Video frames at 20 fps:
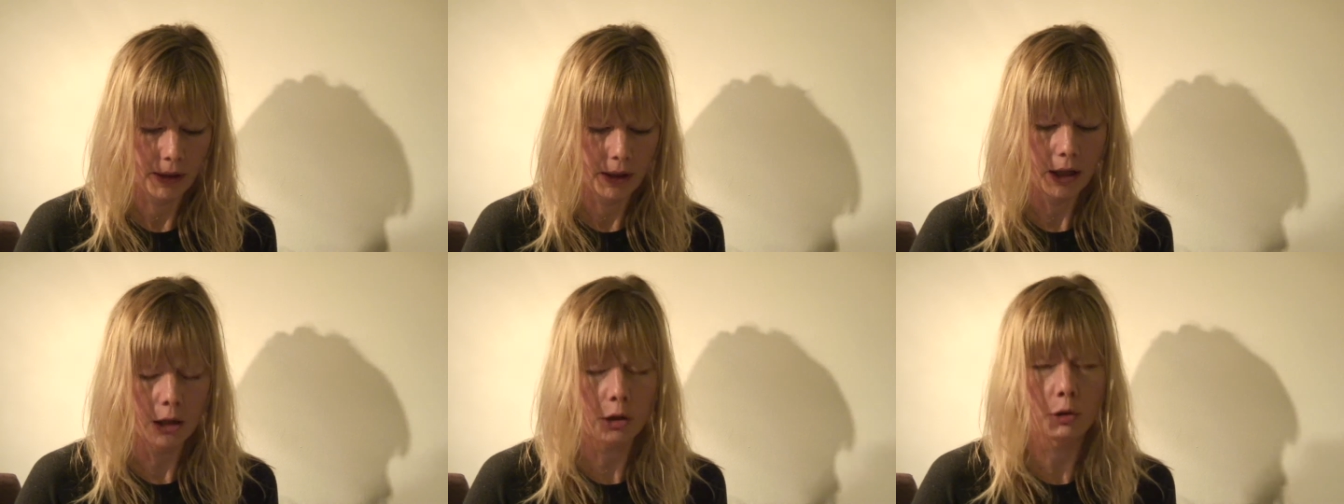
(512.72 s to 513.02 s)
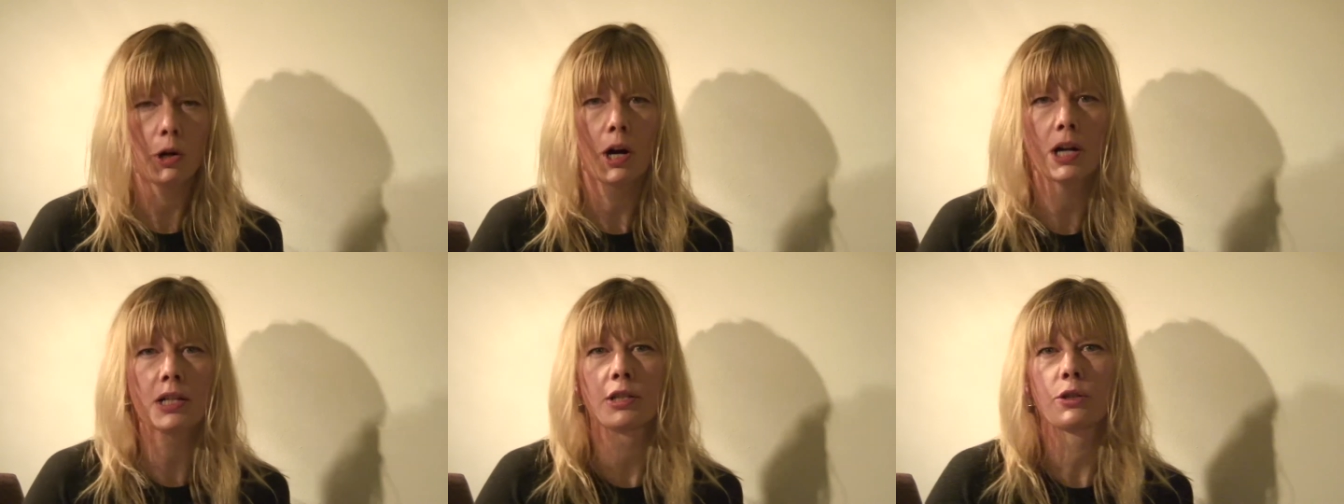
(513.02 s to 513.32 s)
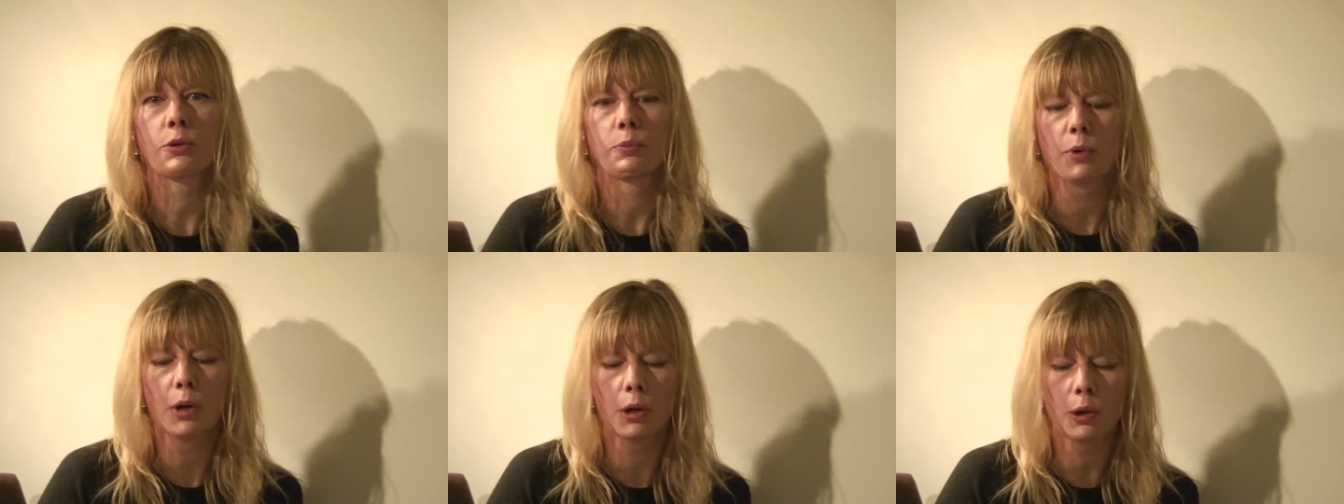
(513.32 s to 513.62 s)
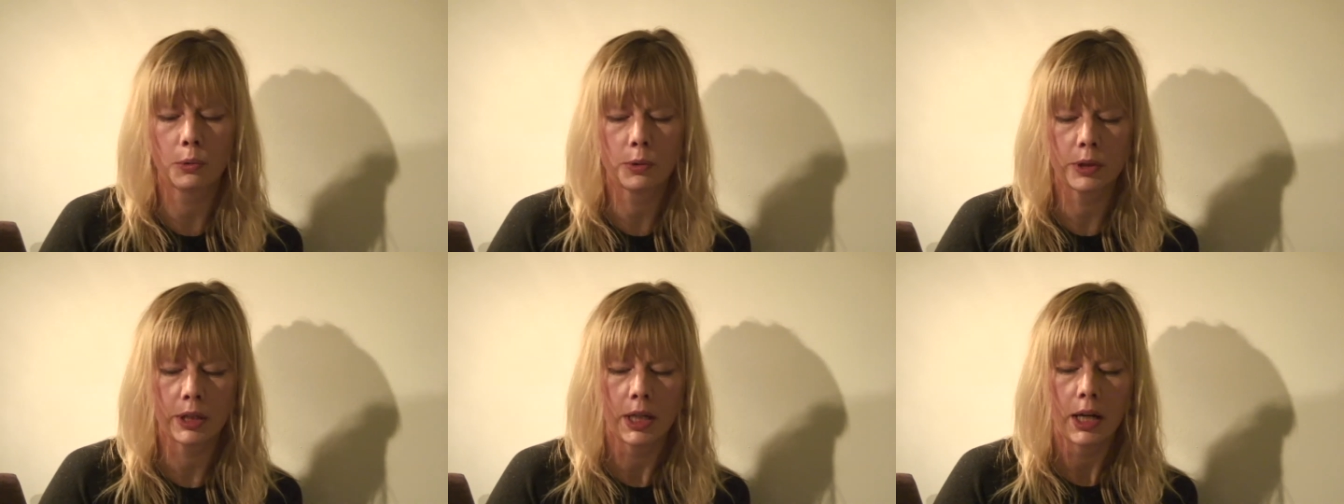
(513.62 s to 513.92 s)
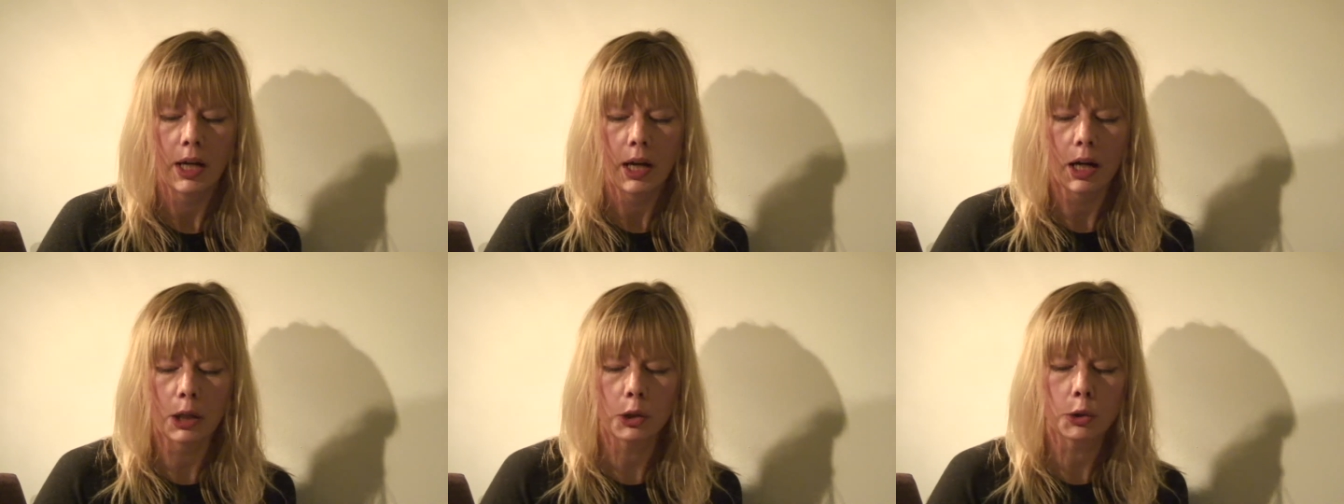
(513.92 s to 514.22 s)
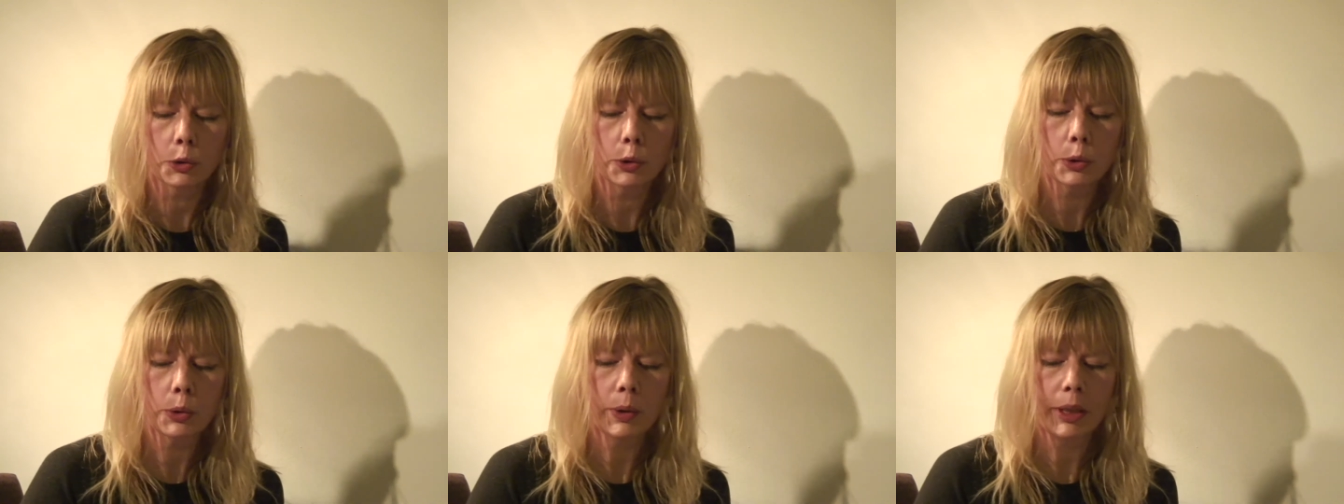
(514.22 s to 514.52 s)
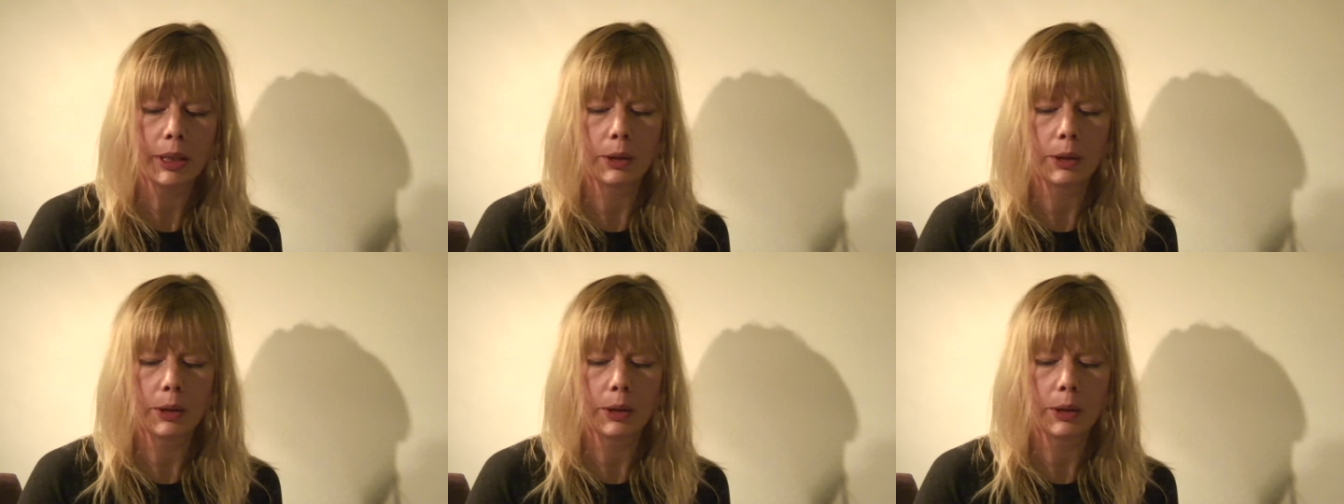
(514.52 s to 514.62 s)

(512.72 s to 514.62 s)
Across the road, a crew